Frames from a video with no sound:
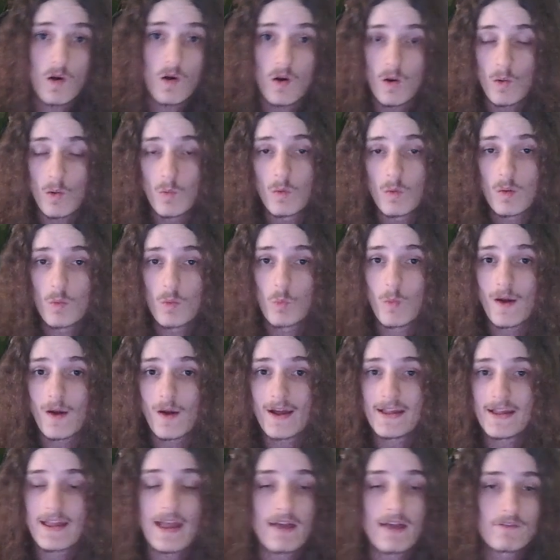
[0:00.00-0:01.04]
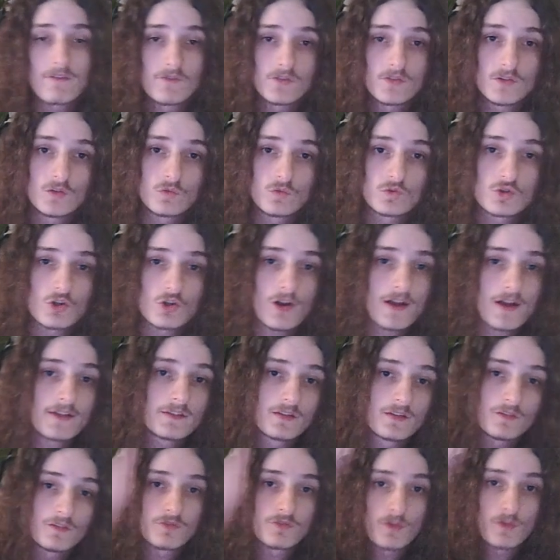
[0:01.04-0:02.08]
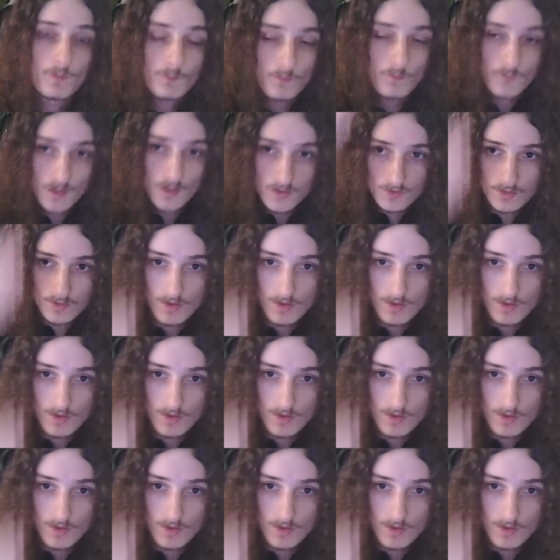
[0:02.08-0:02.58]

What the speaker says: oh, why haven't you tried her from